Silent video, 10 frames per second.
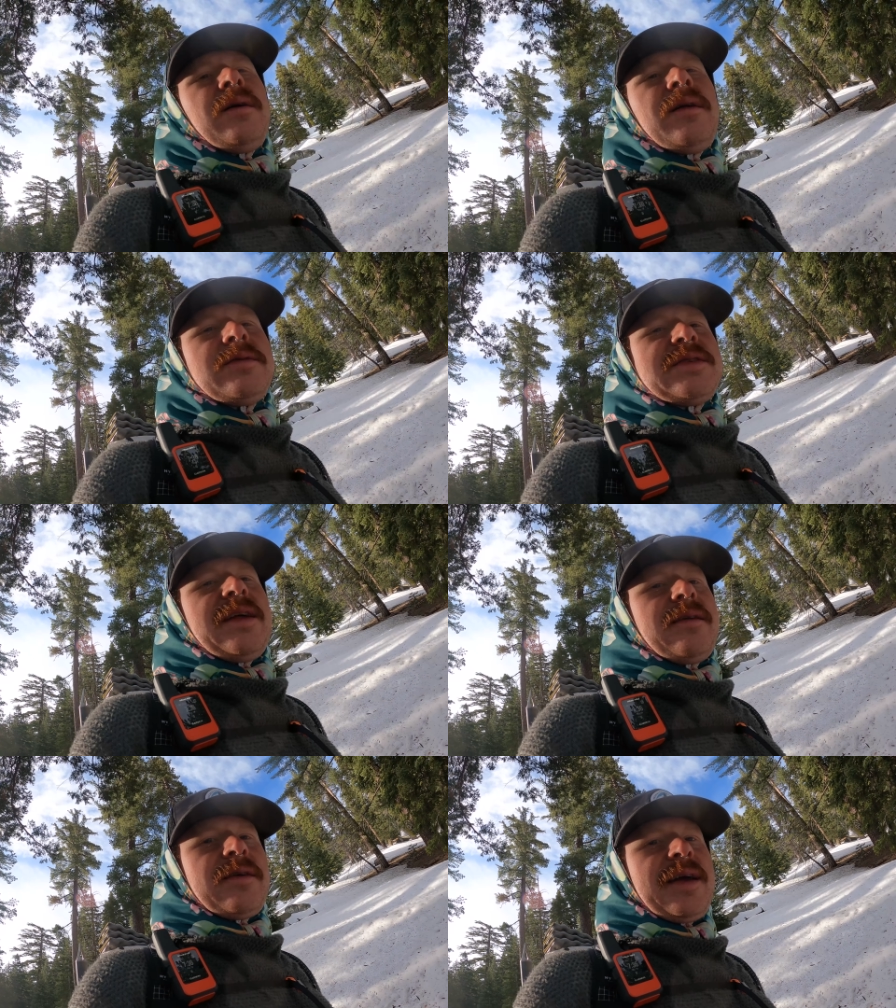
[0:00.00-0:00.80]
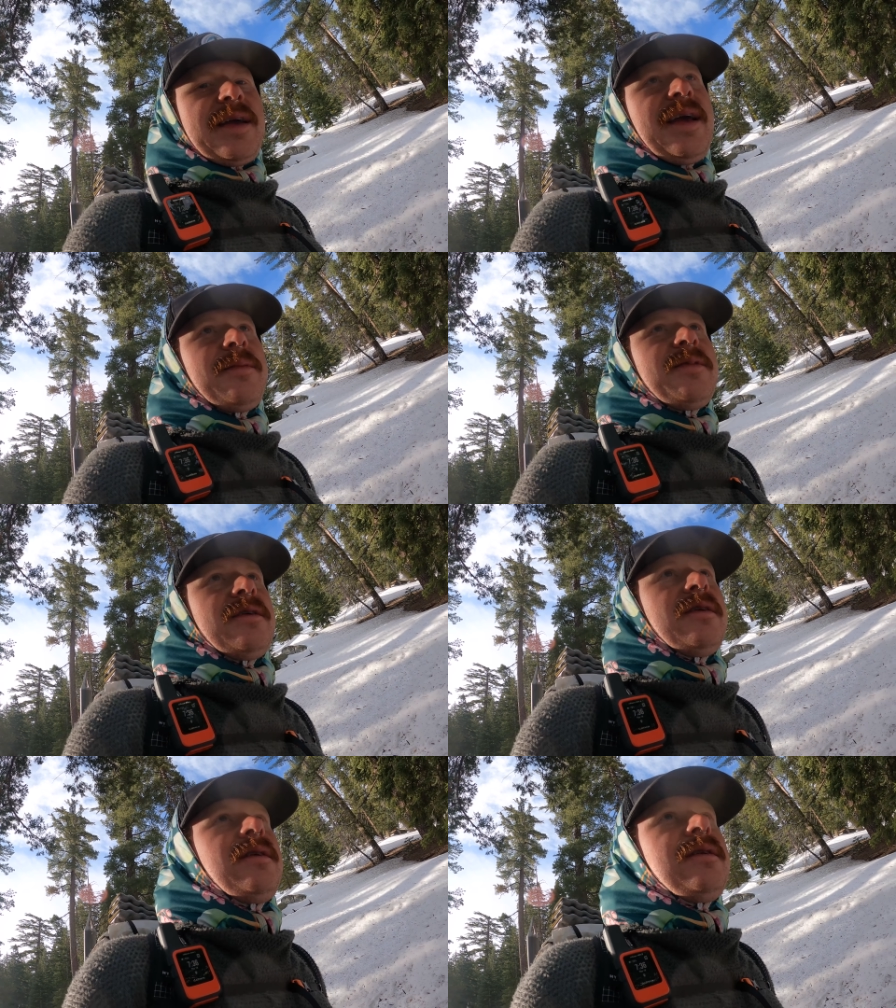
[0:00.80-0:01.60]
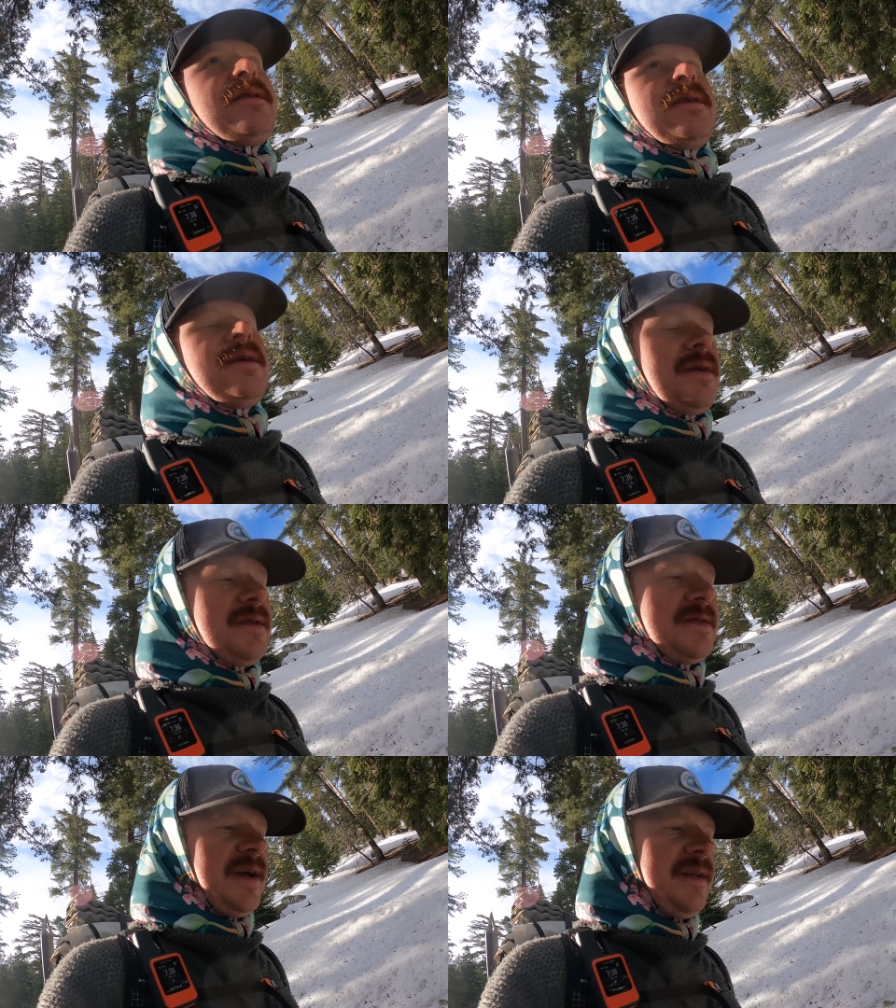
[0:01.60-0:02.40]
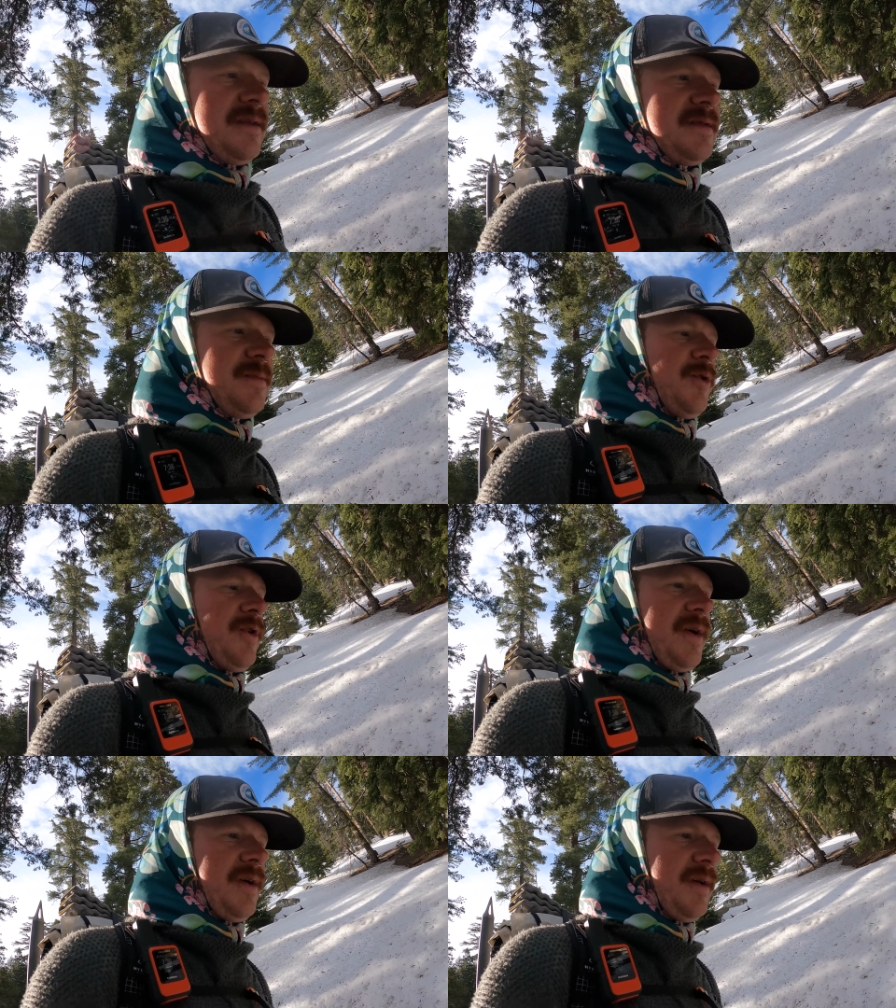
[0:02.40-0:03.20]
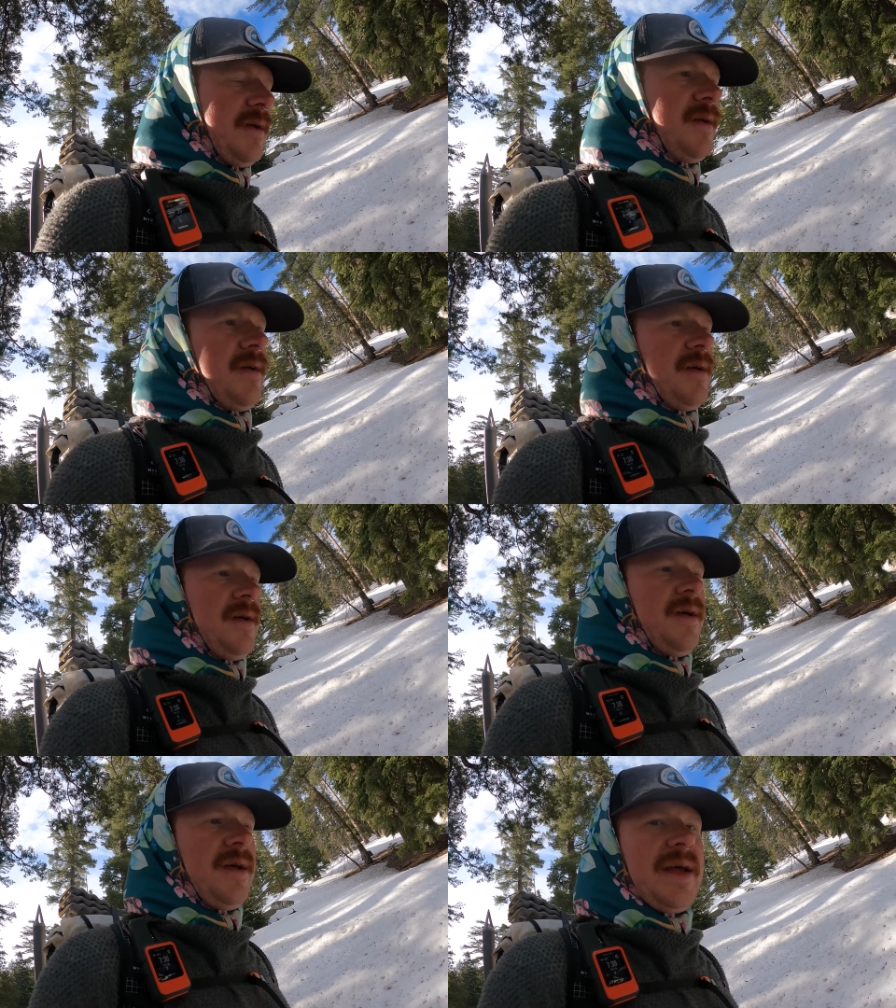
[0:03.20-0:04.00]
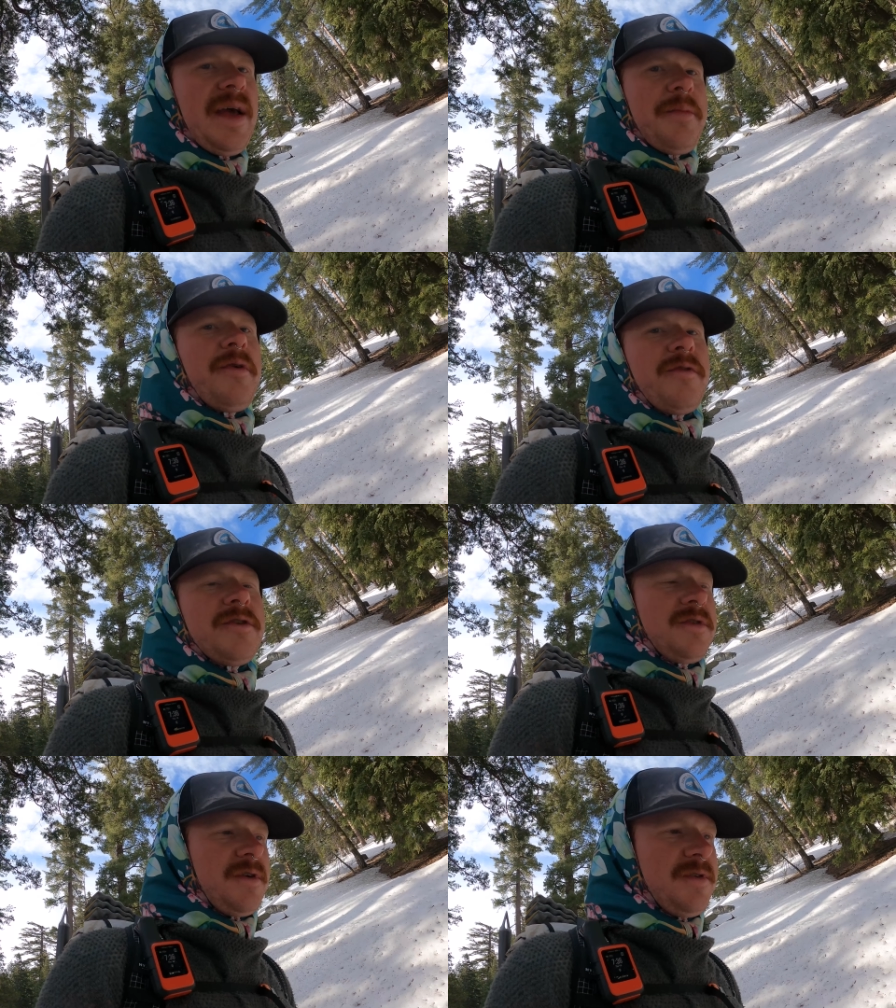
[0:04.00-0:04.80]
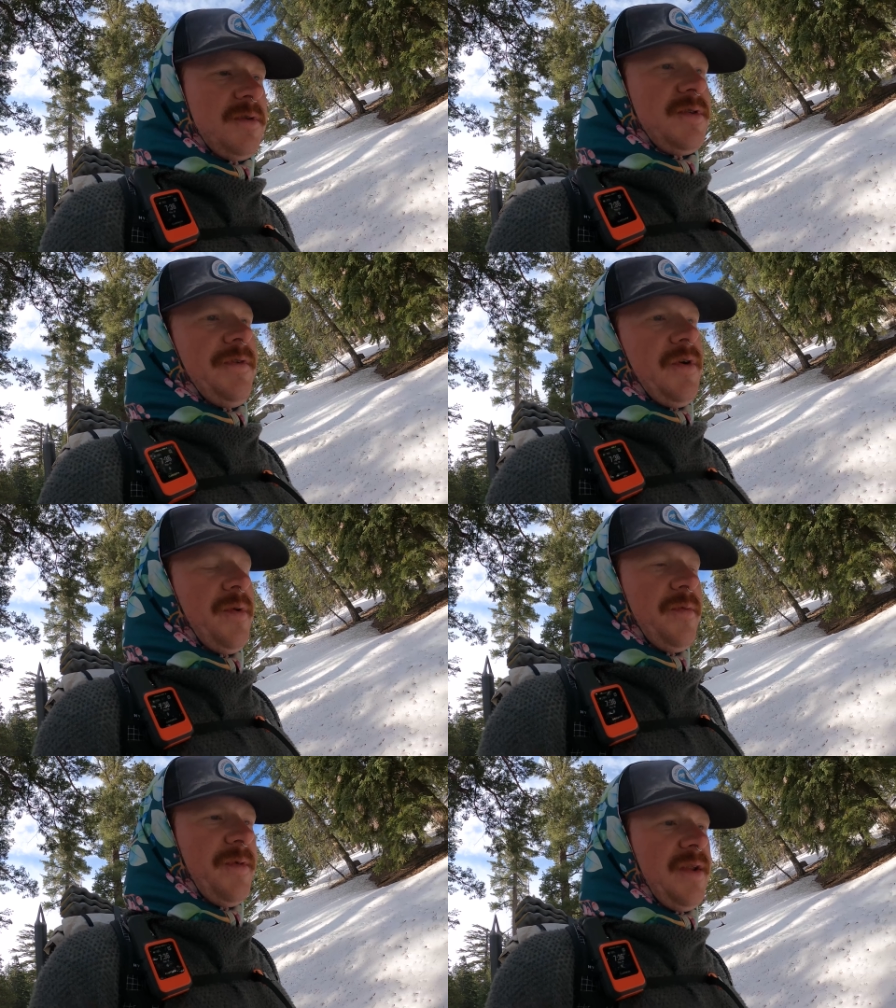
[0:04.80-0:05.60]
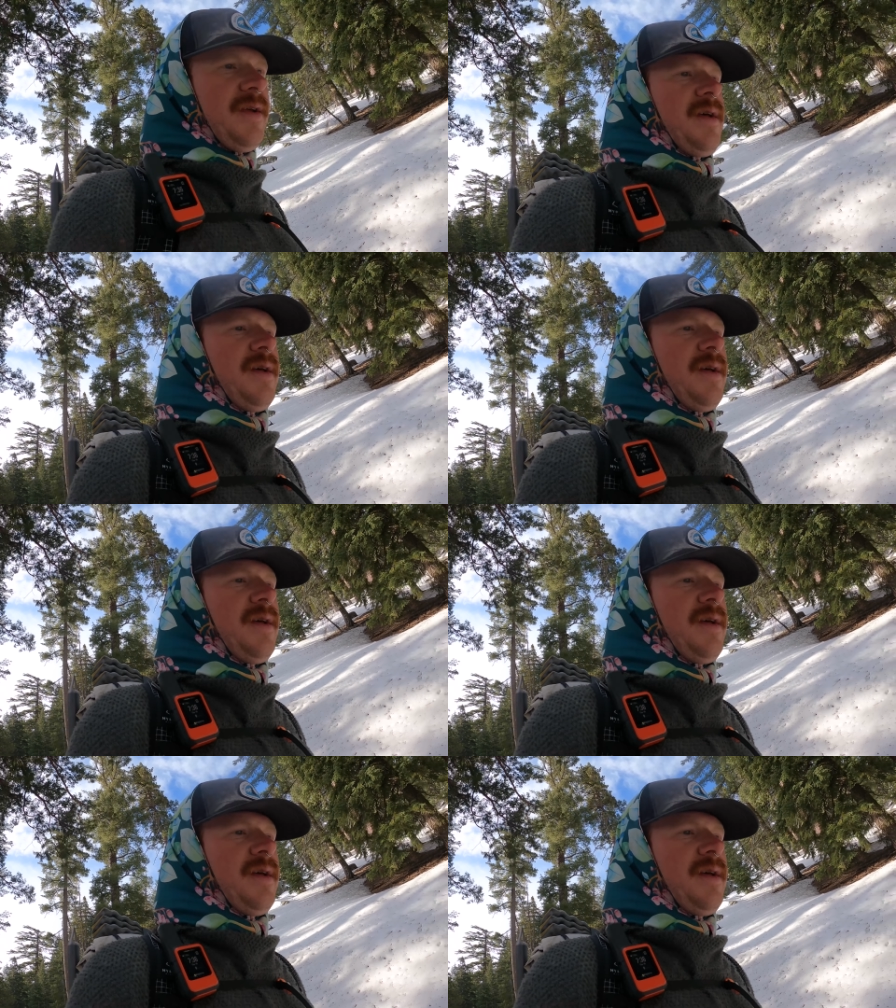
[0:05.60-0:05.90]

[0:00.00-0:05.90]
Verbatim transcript: There was another guy camped at our site this morning. He came over and talked to us for a moment.